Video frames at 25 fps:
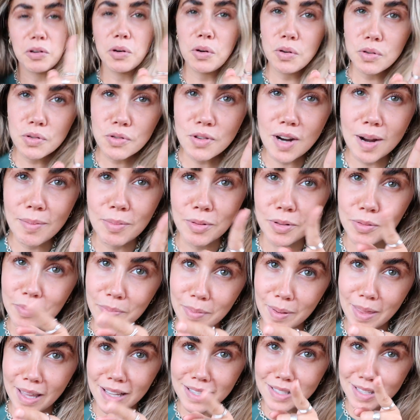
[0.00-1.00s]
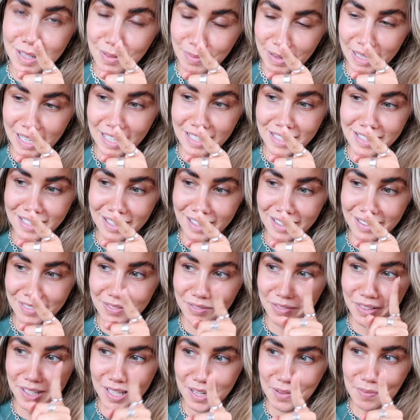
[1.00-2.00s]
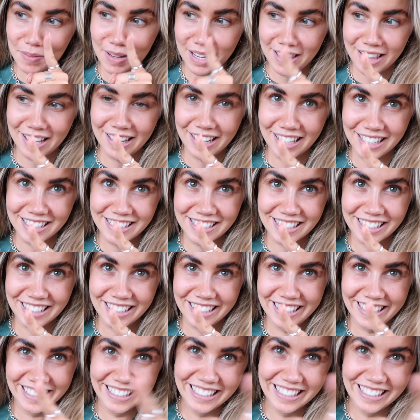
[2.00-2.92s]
Or Scrabble, but that's gonna be later. We're gonna play that later.